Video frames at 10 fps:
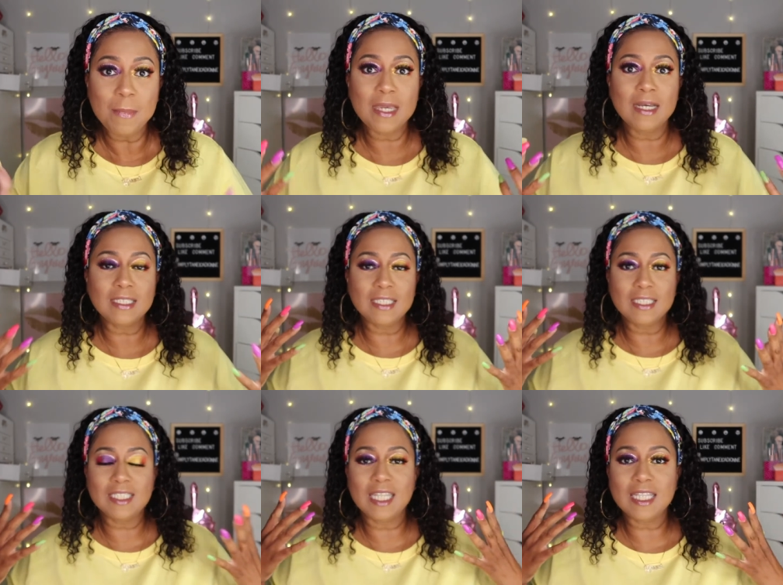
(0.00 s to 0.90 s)
because I
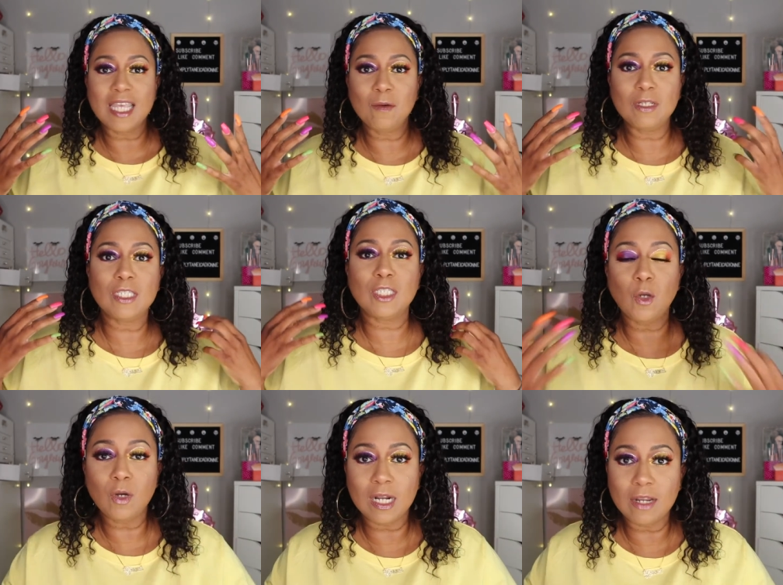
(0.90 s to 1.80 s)
just think that was
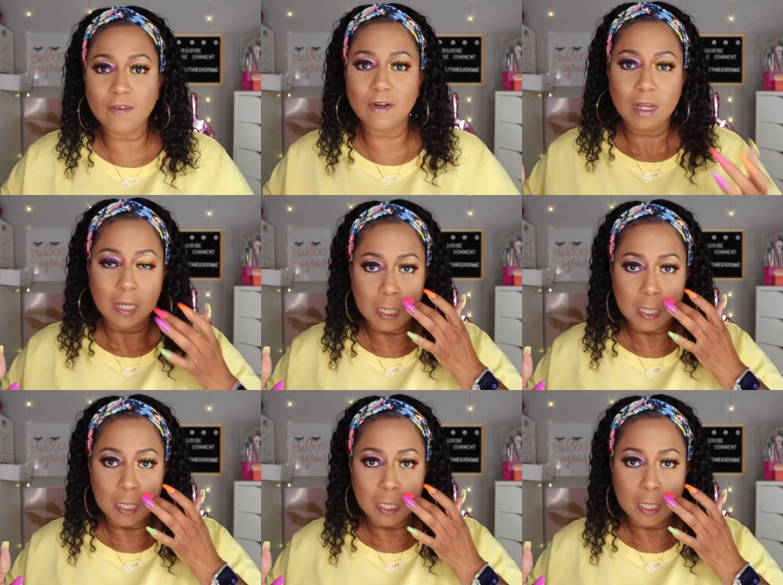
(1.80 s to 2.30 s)
so clever.